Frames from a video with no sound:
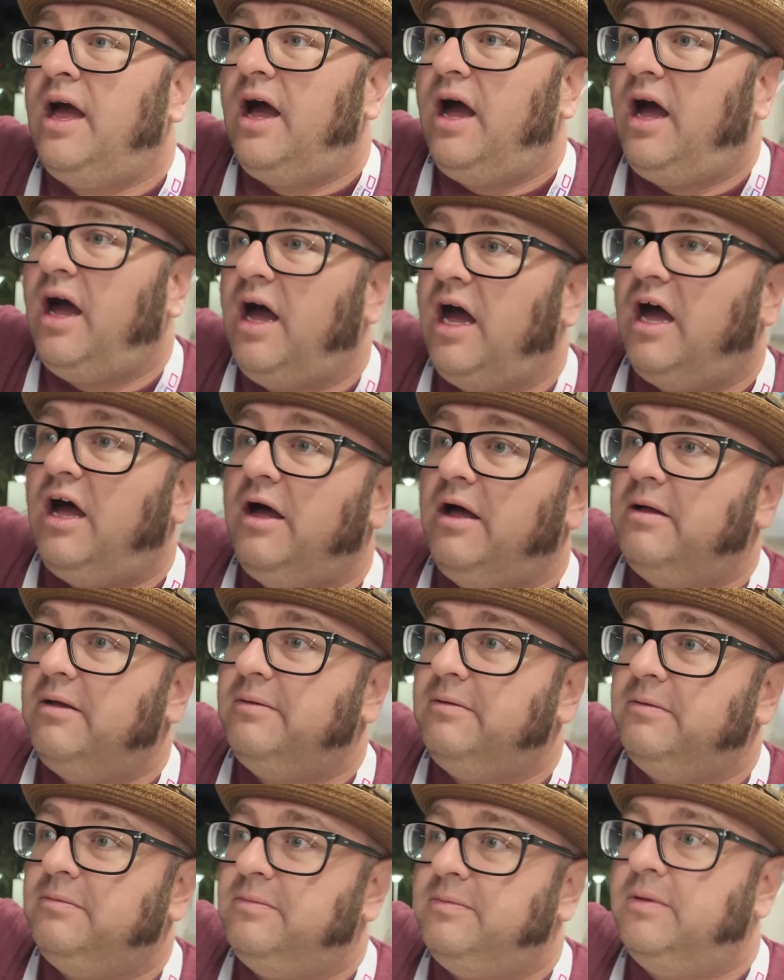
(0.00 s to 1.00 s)

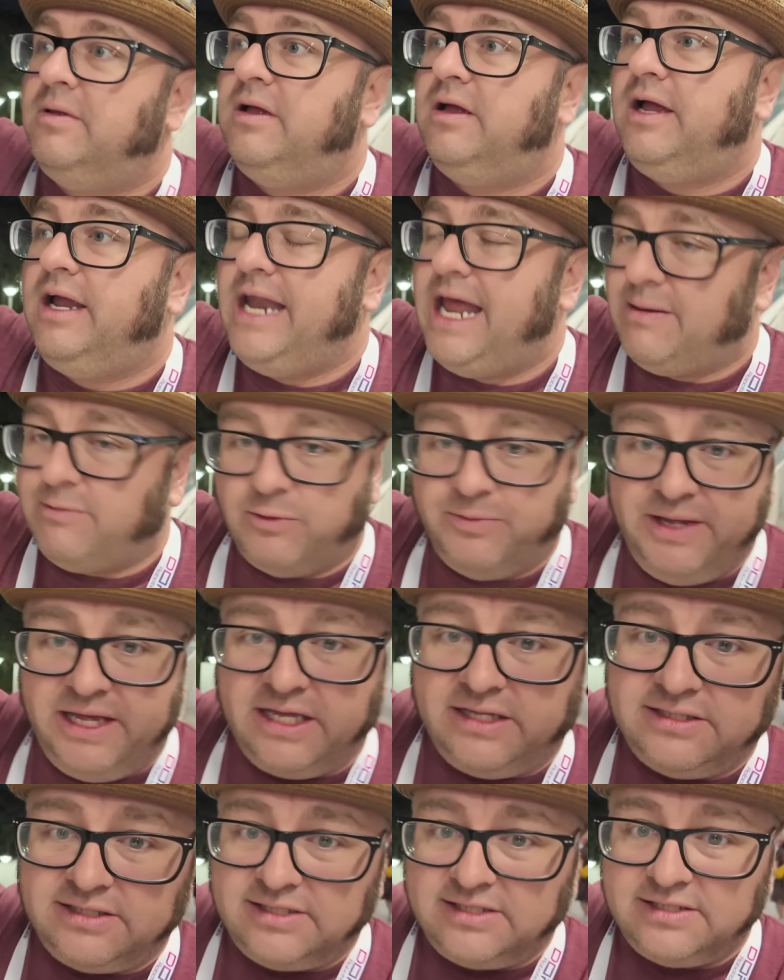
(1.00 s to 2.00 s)
uh, enamel
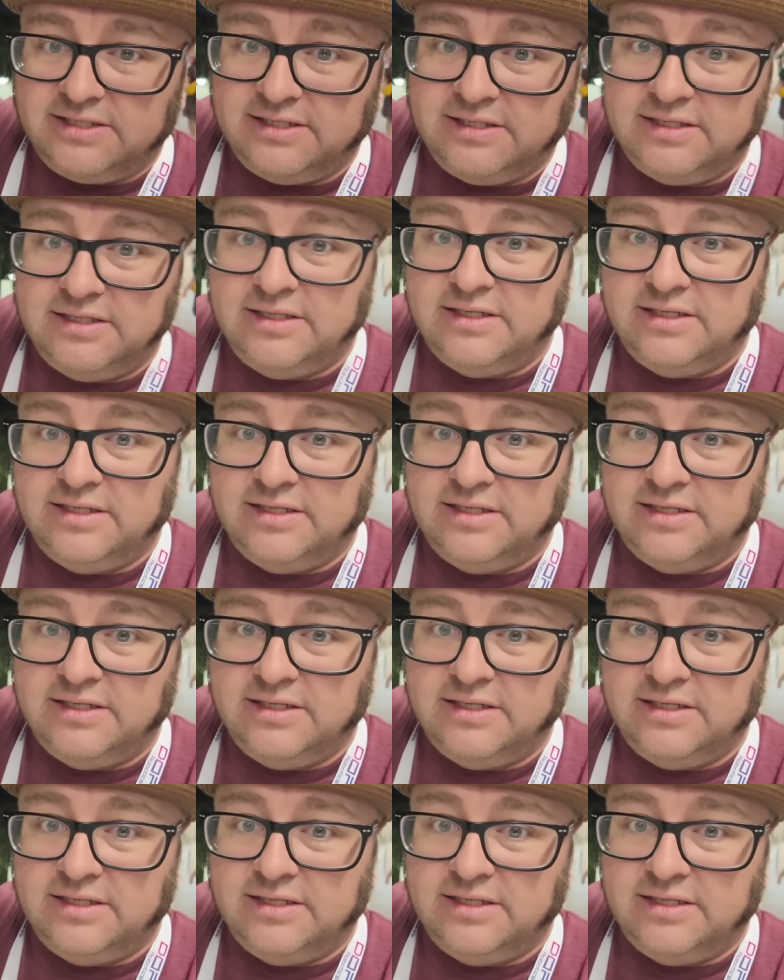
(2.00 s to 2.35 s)
pins,